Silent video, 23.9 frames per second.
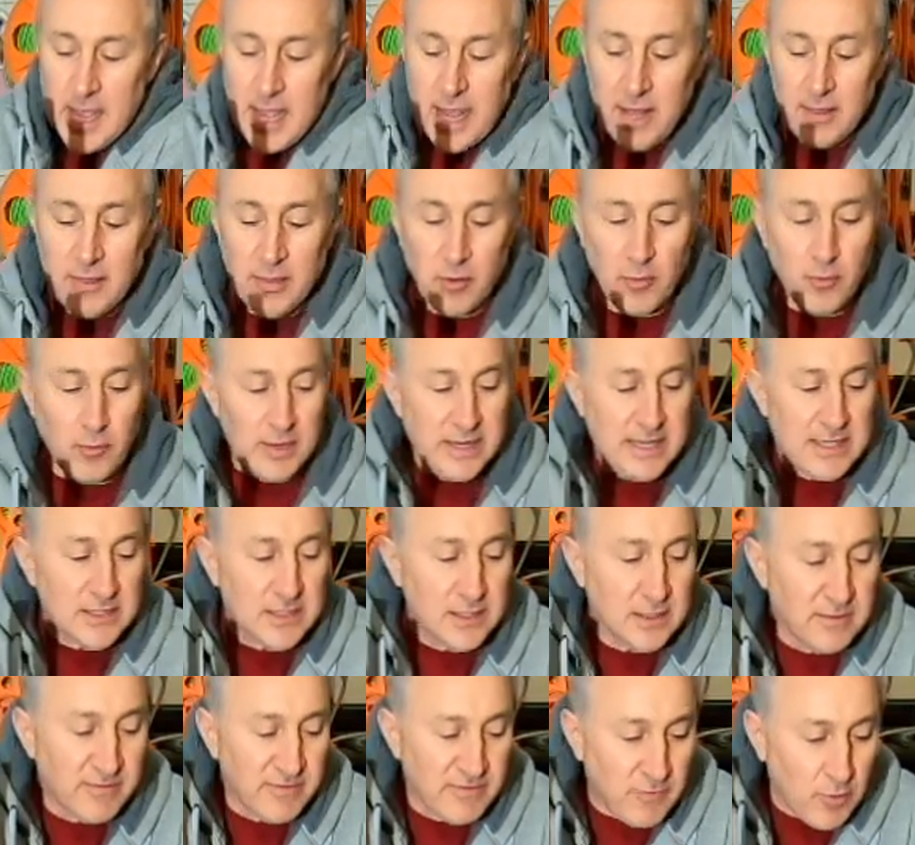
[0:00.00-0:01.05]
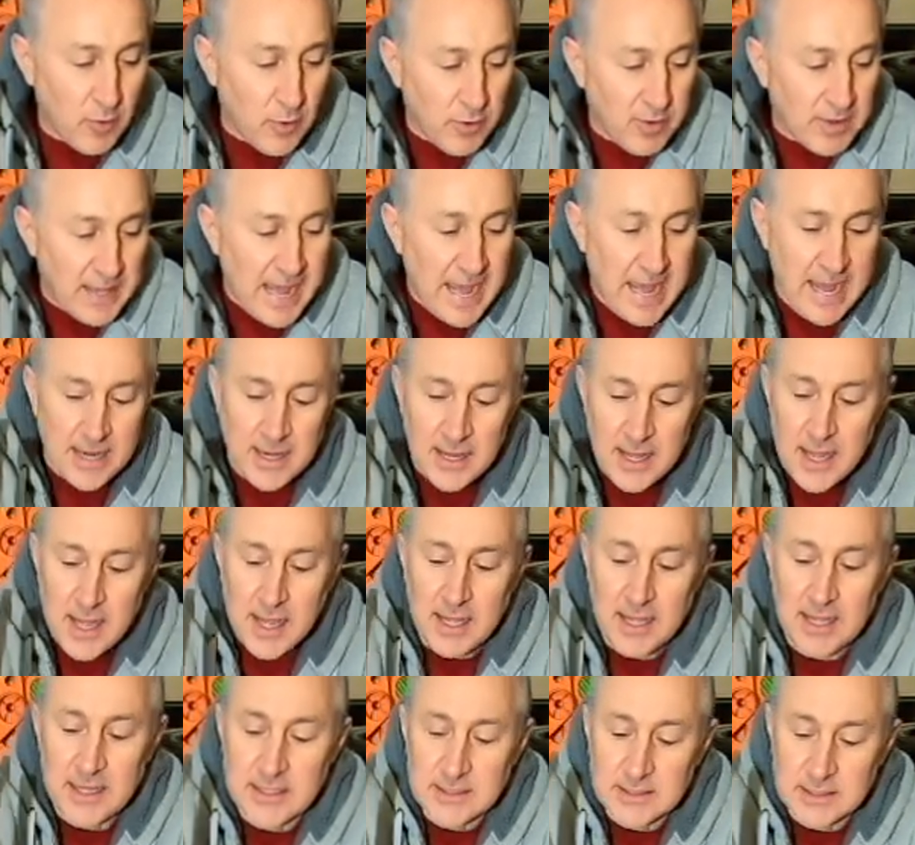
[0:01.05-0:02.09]
And the reason for that
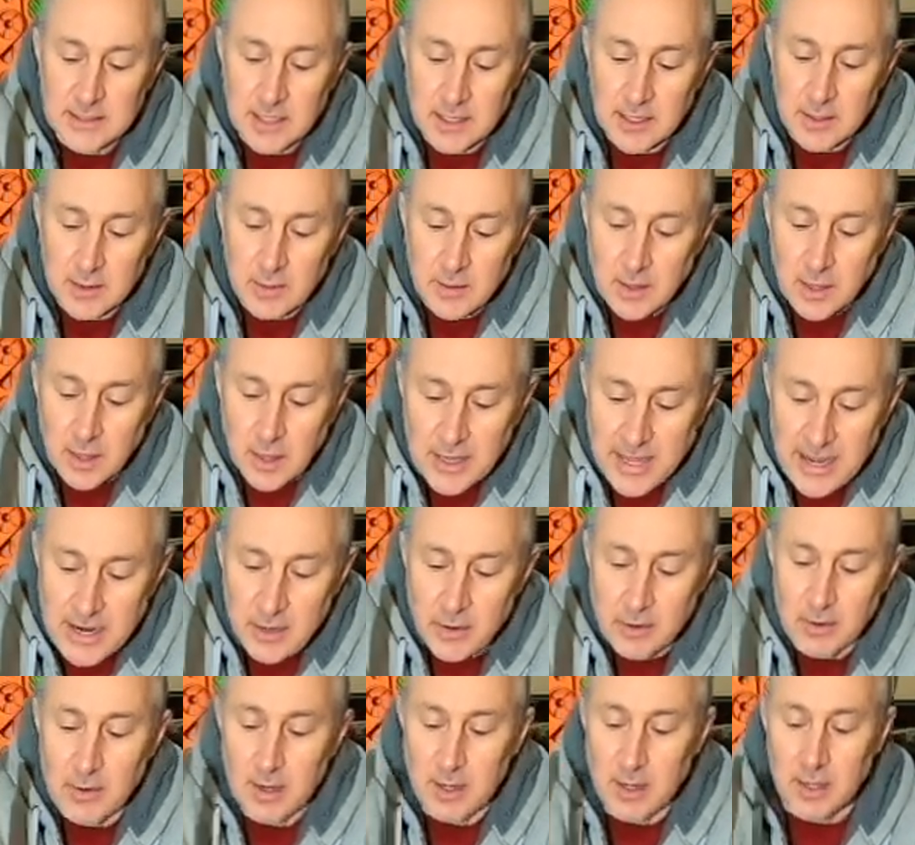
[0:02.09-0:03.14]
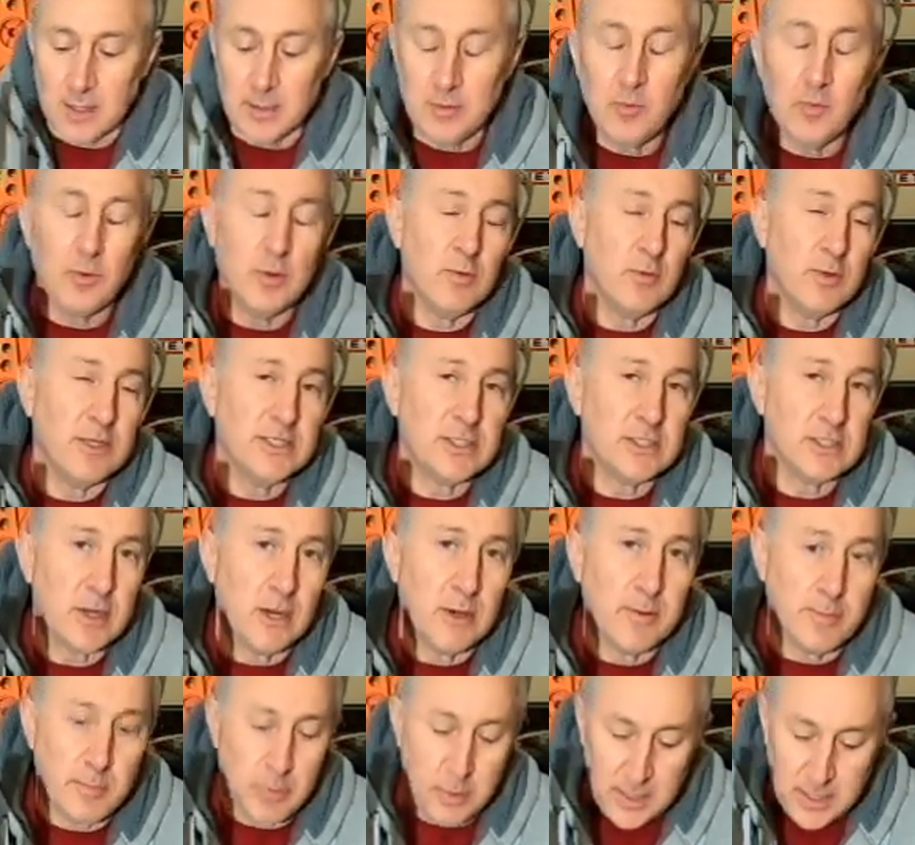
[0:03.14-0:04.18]
is later on when we
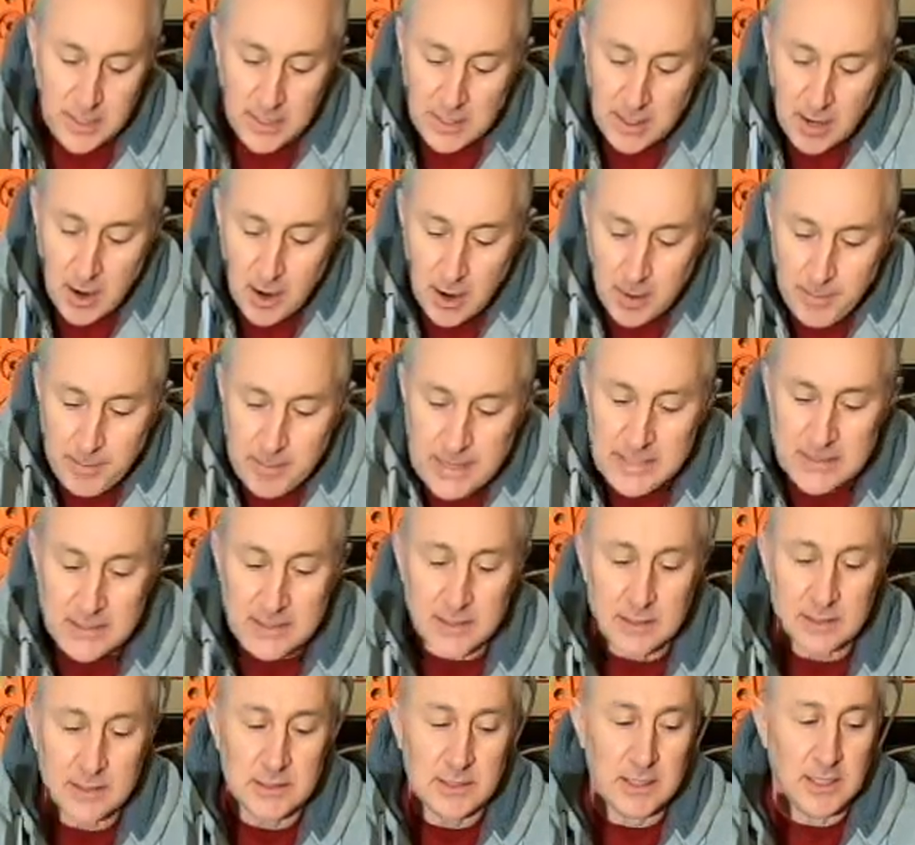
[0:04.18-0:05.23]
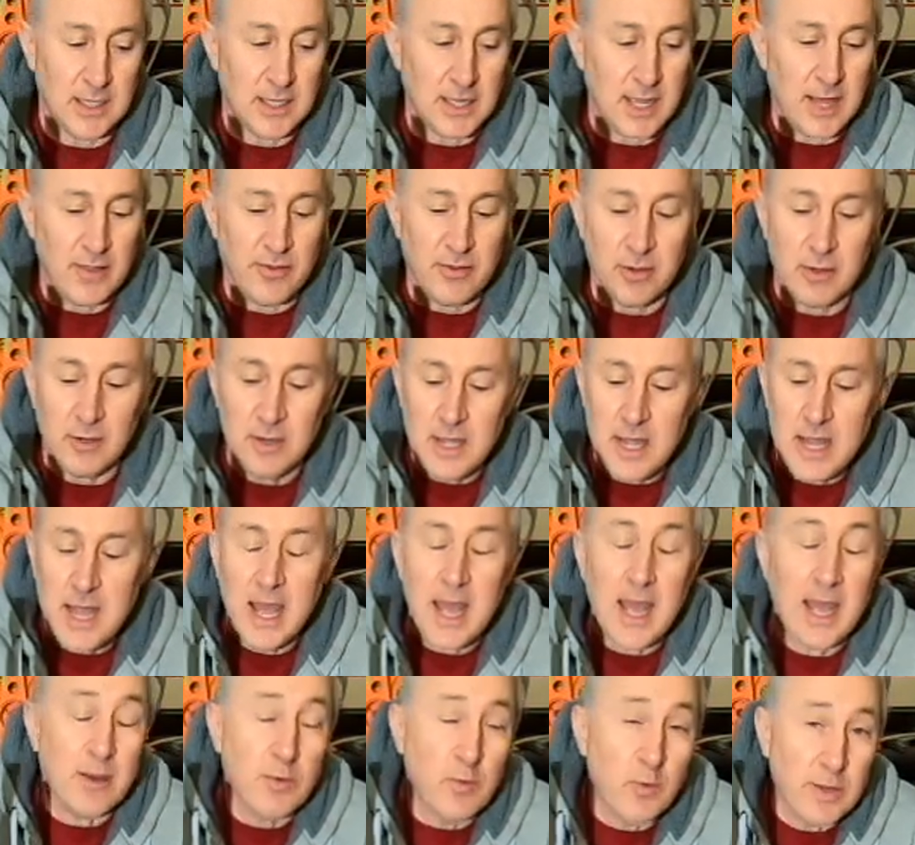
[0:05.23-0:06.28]
start putting our pieces together
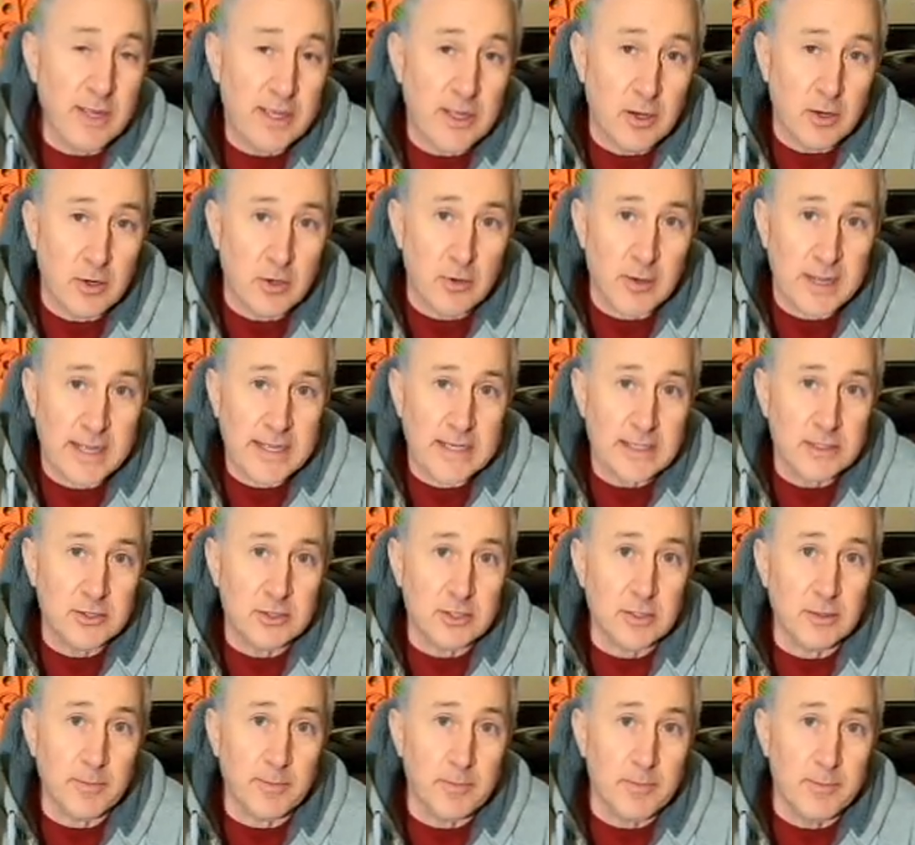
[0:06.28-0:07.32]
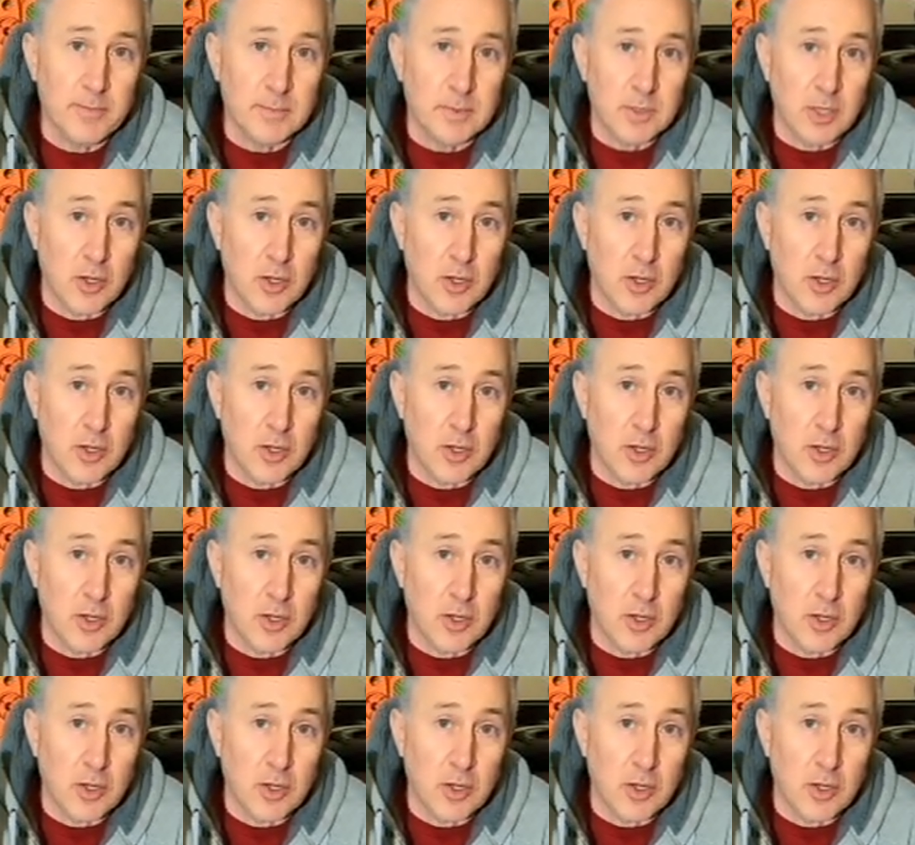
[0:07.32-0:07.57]
and we go into